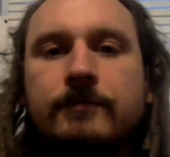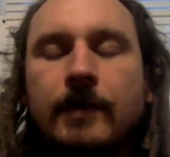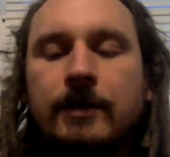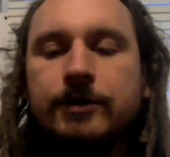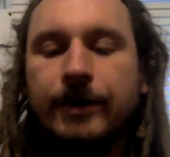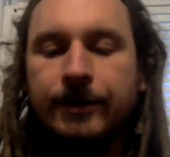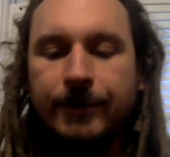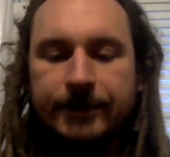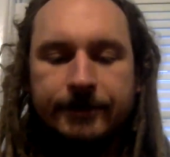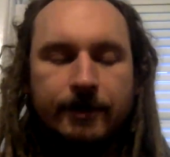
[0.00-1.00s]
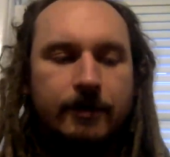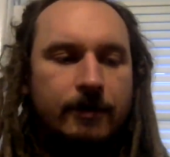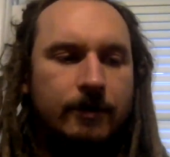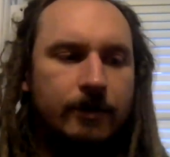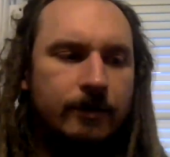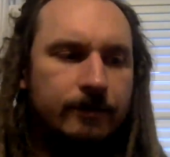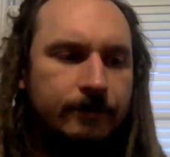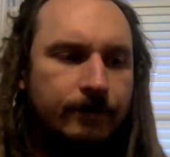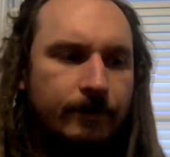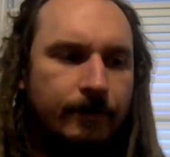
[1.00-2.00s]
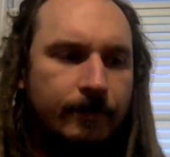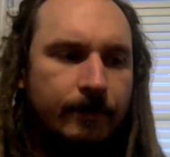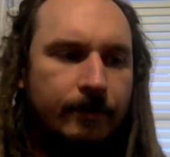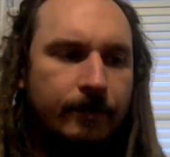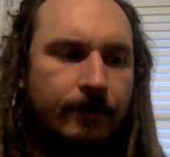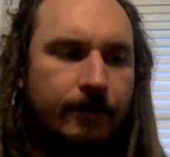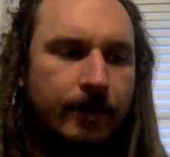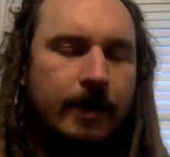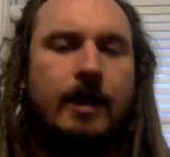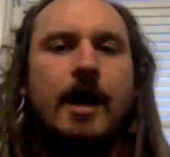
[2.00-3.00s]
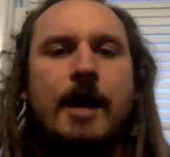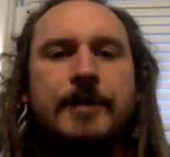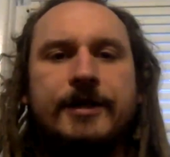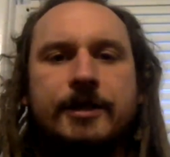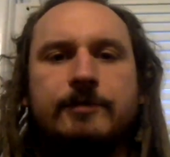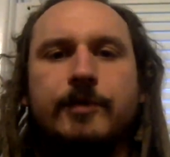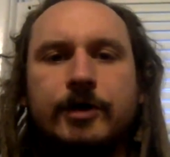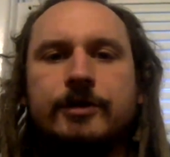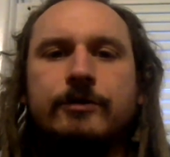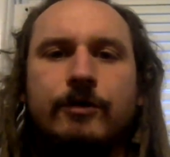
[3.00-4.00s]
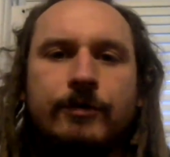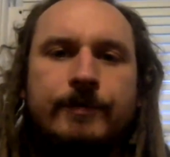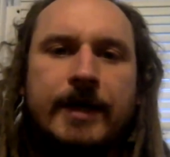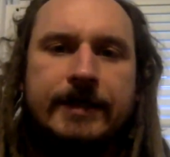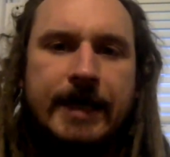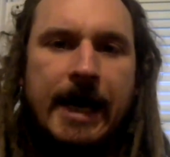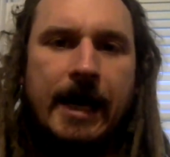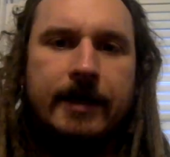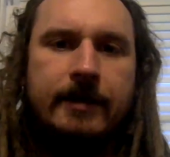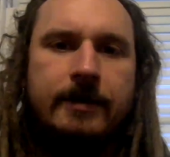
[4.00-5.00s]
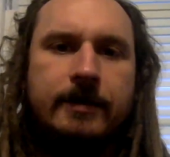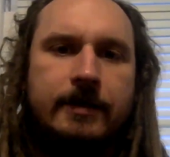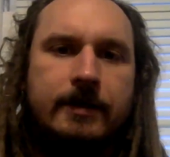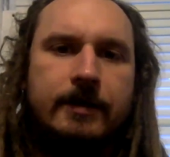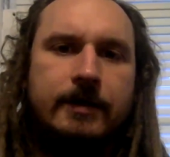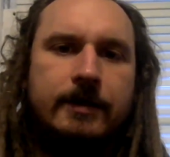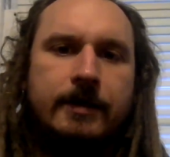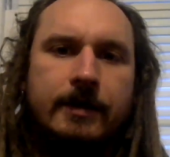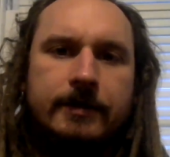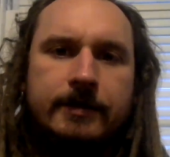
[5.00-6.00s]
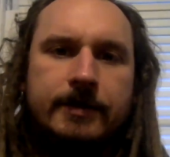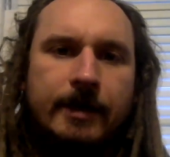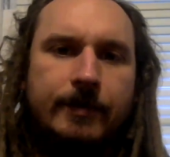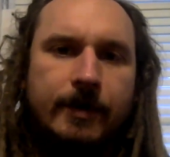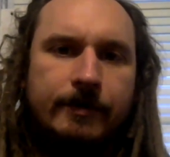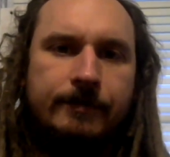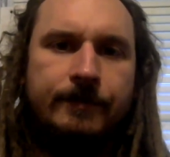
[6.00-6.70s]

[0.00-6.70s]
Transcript: so, anyways, I'm at this bookstore with my dad and stepmom,